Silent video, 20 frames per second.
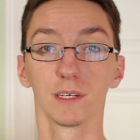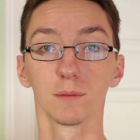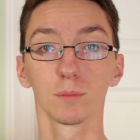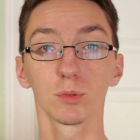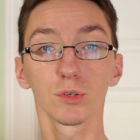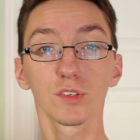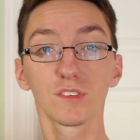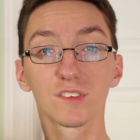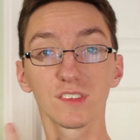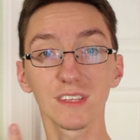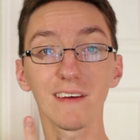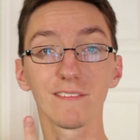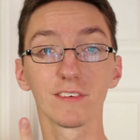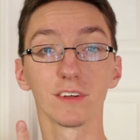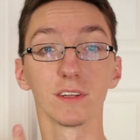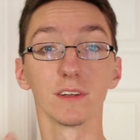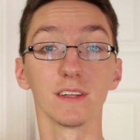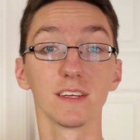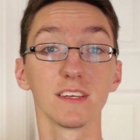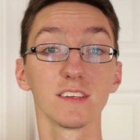number
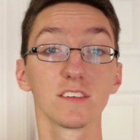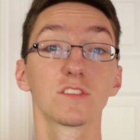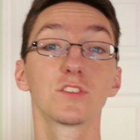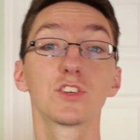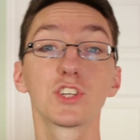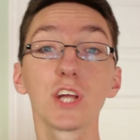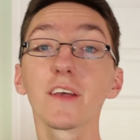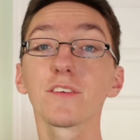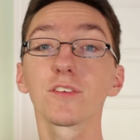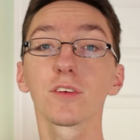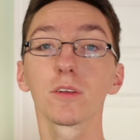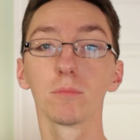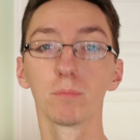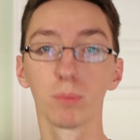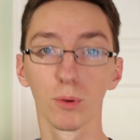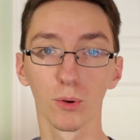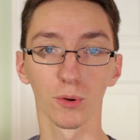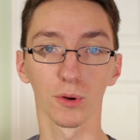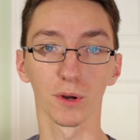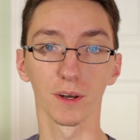7 is Jason
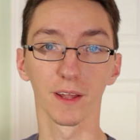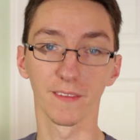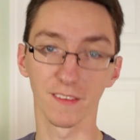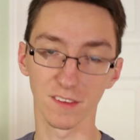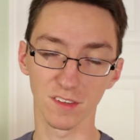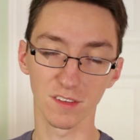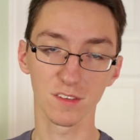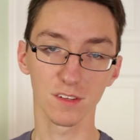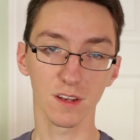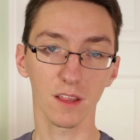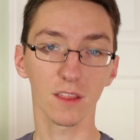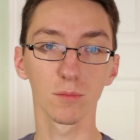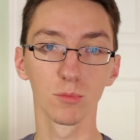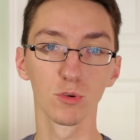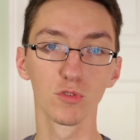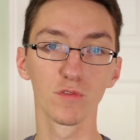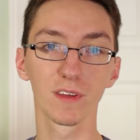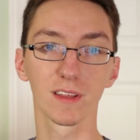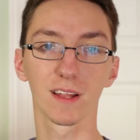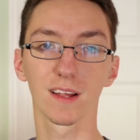Bourne, and this is another
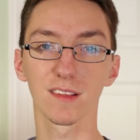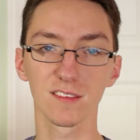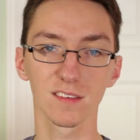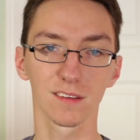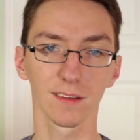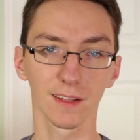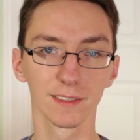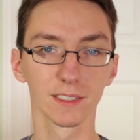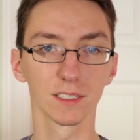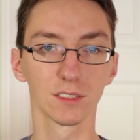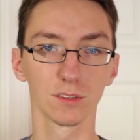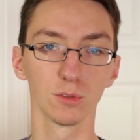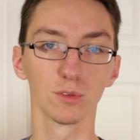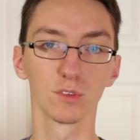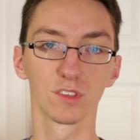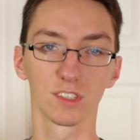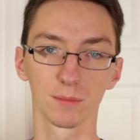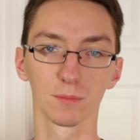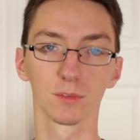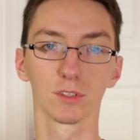movie that's slightly too
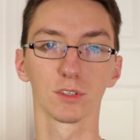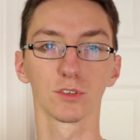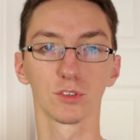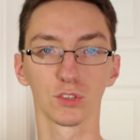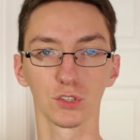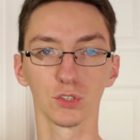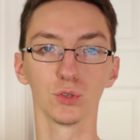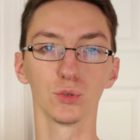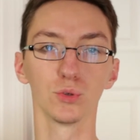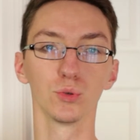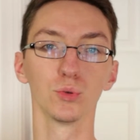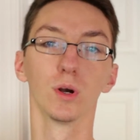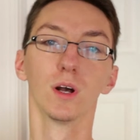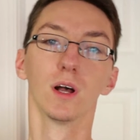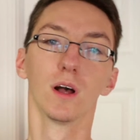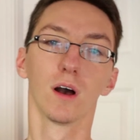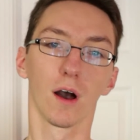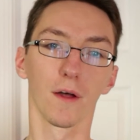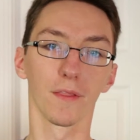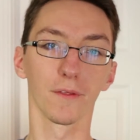similar to
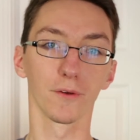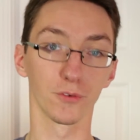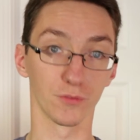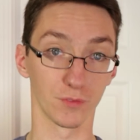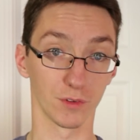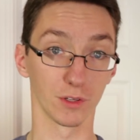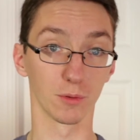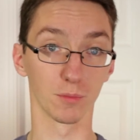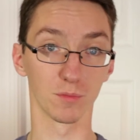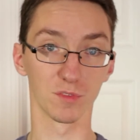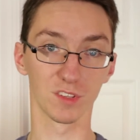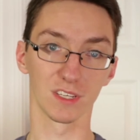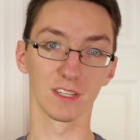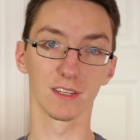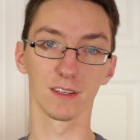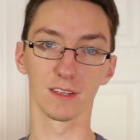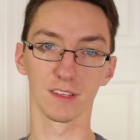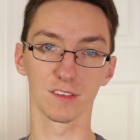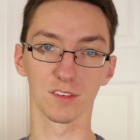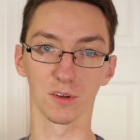other films
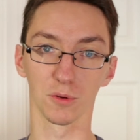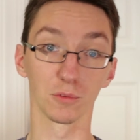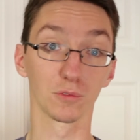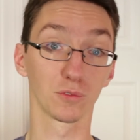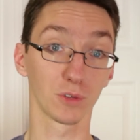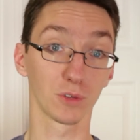in its own